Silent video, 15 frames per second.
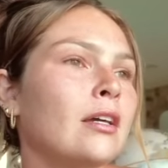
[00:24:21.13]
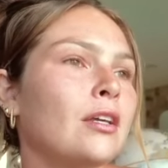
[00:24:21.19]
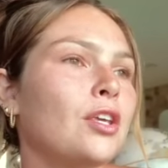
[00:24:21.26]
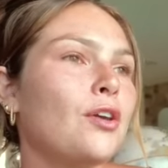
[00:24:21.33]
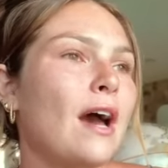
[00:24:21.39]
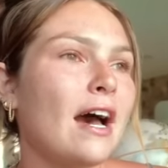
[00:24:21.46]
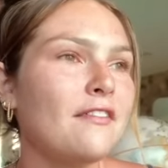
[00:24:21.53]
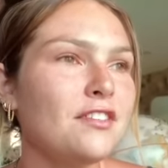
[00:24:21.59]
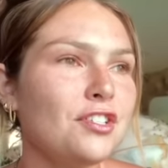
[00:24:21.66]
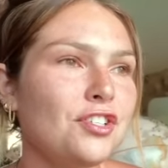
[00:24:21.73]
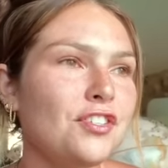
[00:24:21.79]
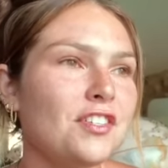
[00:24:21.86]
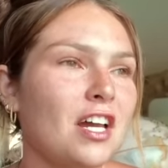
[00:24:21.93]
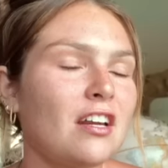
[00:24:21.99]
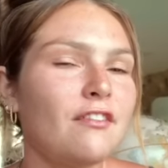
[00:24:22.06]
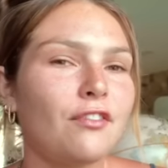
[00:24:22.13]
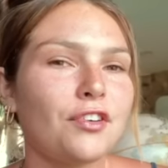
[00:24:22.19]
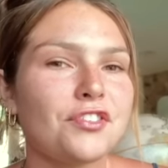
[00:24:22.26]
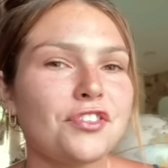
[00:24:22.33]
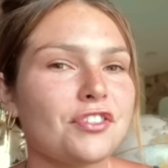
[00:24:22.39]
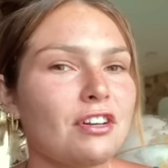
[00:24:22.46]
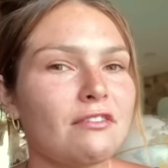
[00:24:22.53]
you have to just kind of
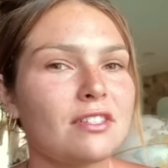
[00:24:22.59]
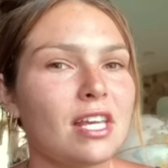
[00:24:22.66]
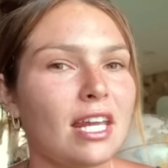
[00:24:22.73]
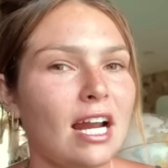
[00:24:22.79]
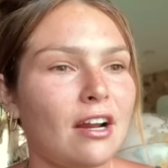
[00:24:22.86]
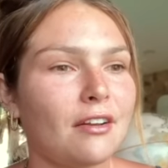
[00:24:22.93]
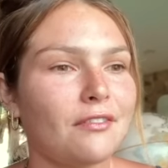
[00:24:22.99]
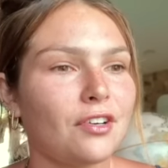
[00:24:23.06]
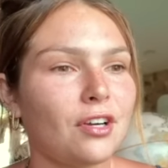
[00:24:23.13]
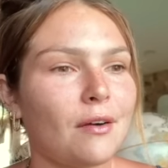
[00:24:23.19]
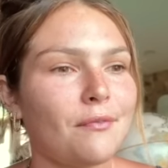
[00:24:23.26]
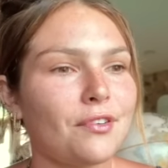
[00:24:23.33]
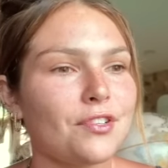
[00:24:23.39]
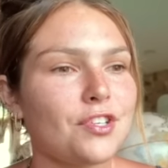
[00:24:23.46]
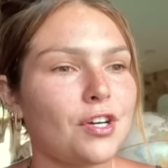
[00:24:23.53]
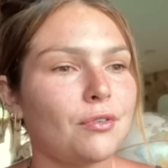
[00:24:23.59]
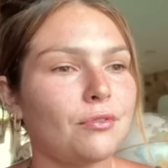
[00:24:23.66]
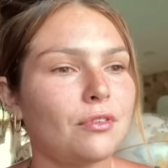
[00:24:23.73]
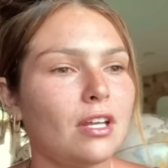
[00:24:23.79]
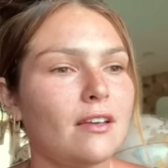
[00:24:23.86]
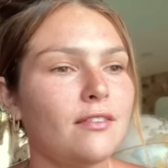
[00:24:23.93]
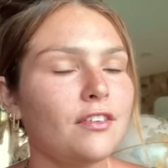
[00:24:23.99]
force yourself to get out of your comfort zone.
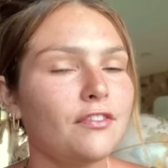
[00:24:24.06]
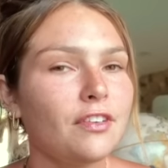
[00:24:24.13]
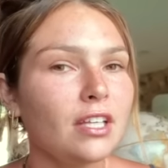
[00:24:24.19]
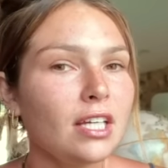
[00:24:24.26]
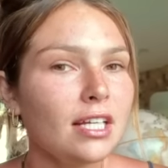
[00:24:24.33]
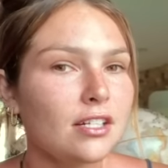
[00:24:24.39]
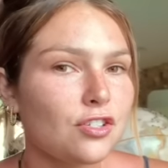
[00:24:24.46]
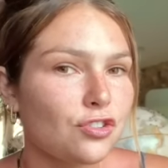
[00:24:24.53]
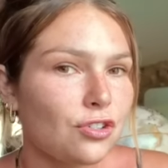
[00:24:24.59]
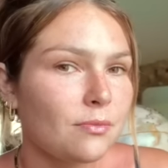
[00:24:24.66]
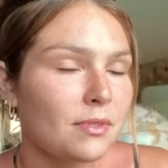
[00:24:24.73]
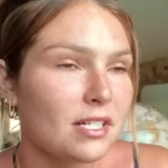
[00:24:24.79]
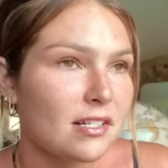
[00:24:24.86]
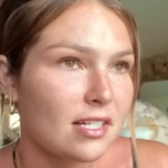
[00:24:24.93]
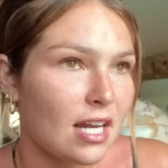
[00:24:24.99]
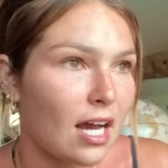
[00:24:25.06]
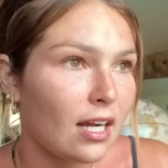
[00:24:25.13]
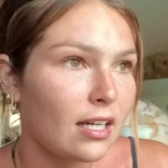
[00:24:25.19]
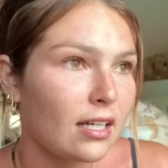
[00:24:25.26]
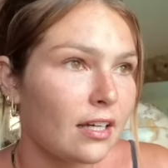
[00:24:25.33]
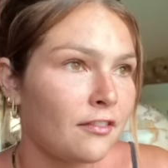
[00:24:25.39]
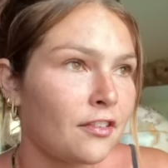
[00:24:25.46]
If you're feeling extremely
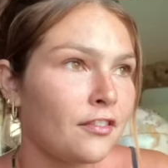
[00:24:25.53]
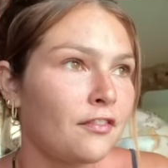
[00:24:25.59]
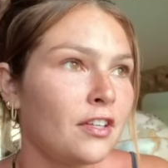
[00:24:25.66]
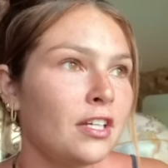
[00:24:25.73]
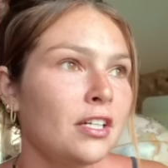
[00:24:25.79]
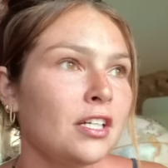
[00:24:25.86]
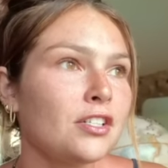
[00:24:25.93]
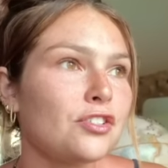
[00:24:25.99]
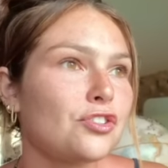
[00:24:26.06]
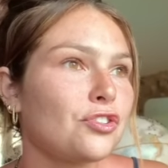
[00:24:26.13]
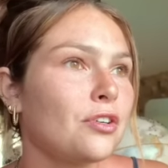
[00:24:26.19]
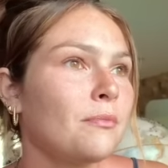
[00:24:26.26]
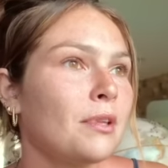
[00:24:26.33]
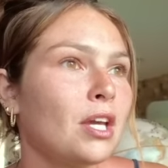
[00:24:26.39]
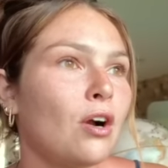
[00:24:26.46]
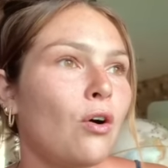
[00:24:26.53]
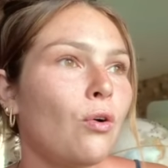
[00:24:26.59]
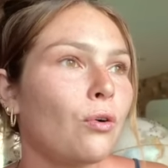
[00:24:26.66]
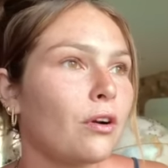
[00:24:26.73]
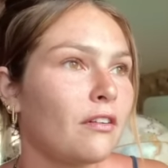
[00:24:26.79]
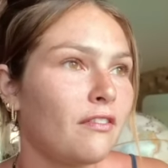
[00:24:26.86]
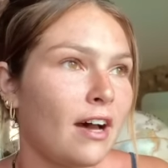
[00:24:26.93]
stuck, if you're feeling extremely
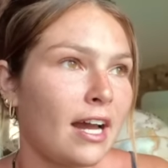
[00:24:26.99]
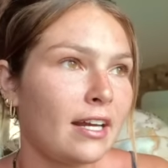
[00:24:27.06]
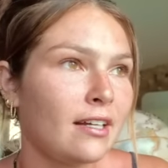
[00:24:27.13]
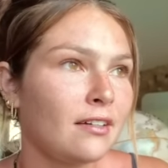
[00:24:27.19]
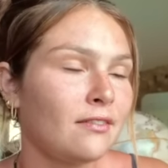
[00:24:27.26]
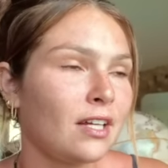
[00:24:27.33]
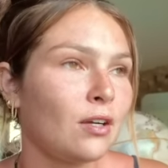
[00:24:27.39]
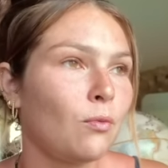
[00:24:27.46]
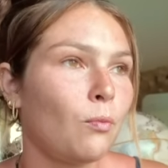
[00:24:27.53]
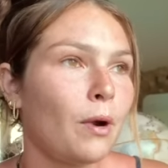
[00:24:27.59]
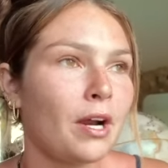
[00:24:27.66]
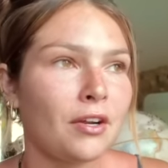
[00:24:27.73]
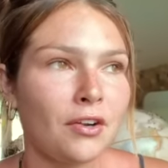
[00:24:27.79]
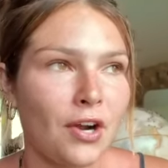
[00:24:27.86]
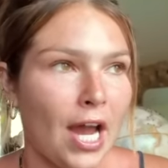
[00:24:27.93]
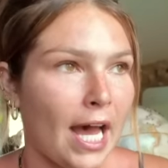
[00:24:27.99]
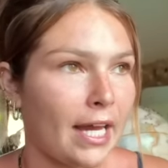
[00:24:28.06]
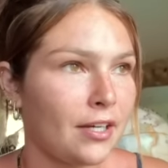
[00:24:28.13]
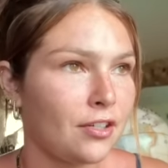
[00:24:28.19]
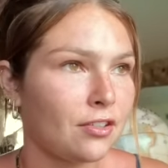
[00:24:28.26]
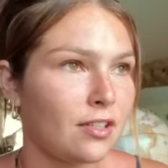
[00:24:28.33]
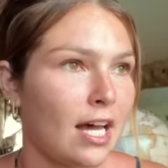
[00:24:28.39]
horrified of like where you're at
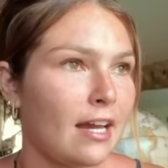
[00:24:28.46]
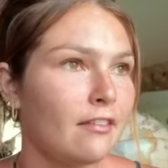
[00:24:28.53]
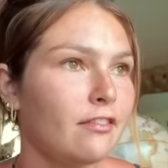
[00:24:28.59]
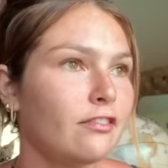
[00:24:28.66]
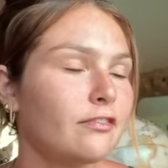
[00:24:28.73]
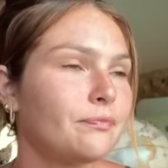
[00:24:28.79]
in your life,